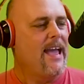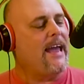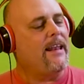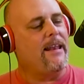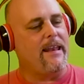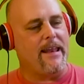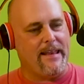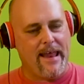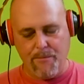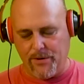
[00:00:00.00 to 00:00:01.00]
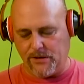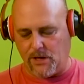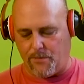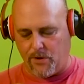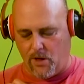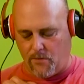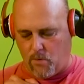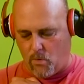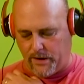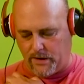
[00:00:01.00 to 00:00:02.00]
And that brings up another
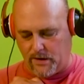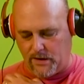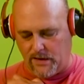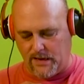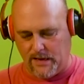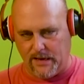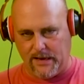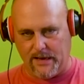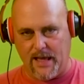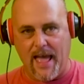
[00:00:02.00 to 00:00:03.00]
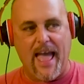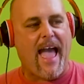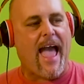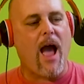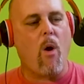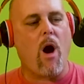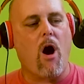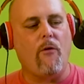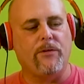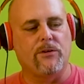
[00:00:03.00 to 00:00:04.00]
point. How
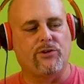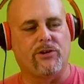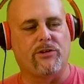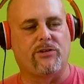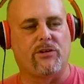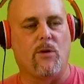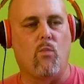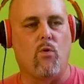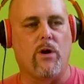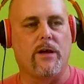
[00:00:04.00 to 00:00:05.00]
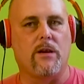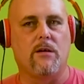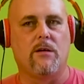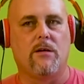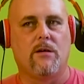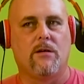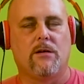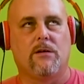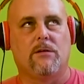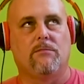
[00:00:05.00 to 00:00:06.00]
often should someone
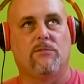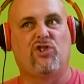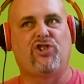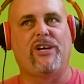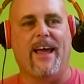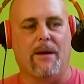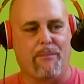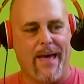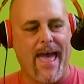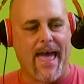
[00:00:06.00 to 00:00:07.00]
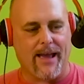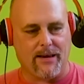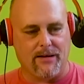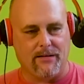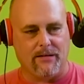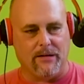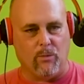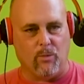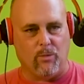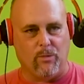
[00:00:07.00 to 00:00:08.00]
check back
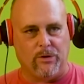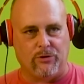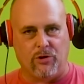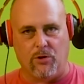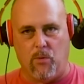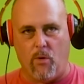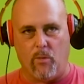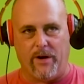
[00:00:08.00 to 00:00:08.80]
to the point